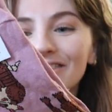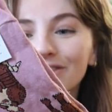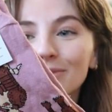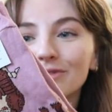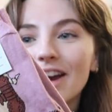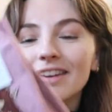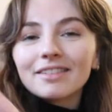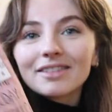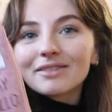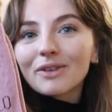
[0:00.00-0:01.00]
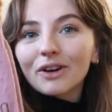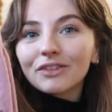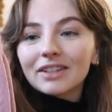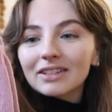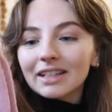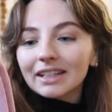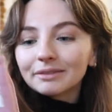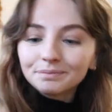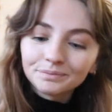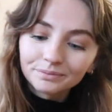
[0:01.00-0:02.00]
from Friends
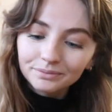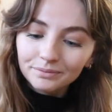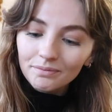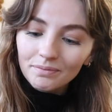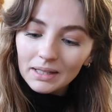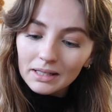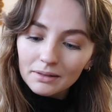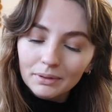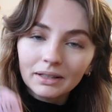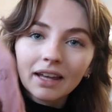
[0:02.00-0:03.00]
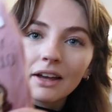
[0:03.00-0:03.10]
obviously. But look